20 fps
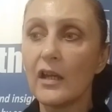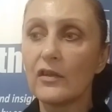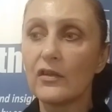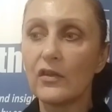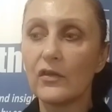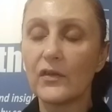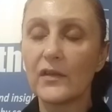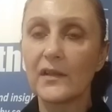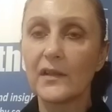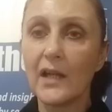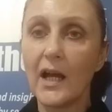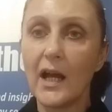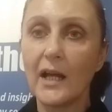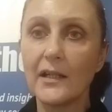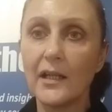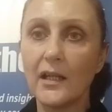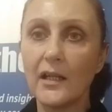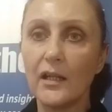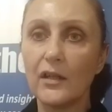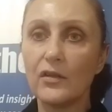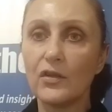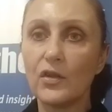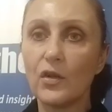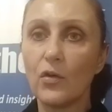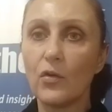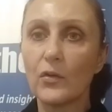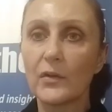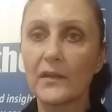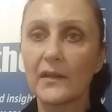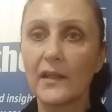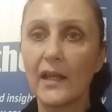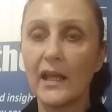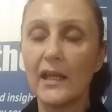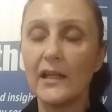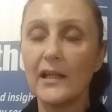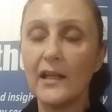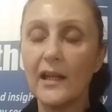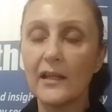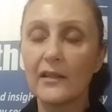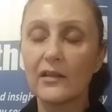to sign and endorse a
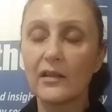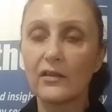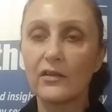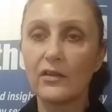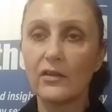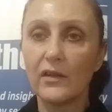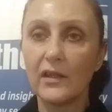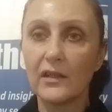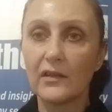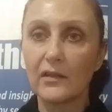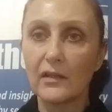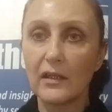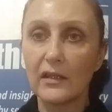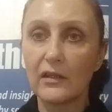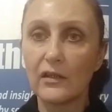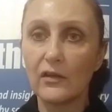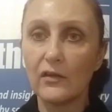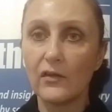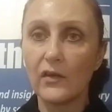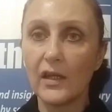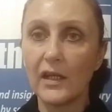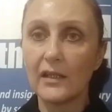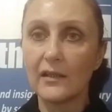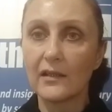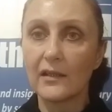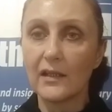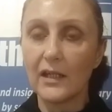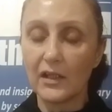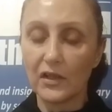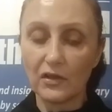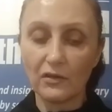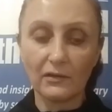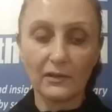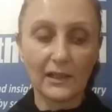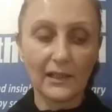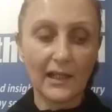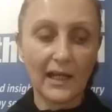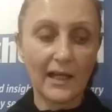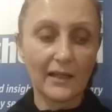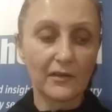letter to the International
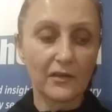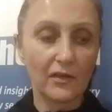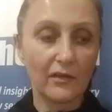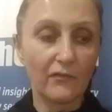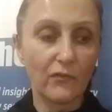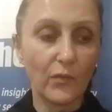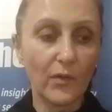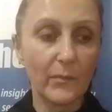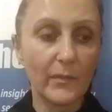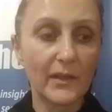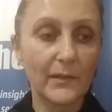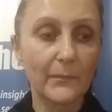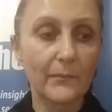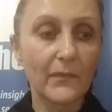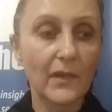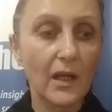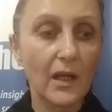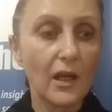Alliance of Women,